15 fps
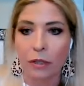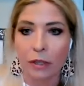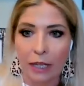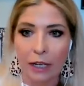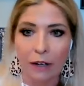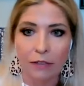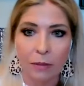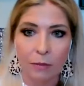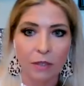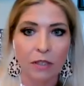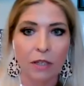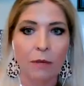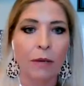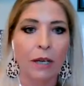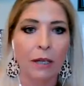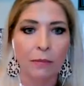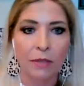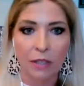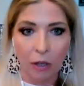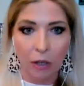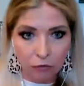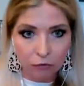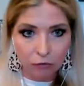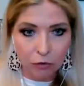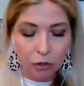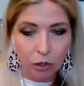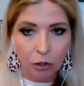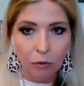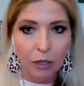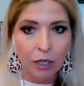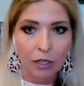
let off some steam by himself, you know,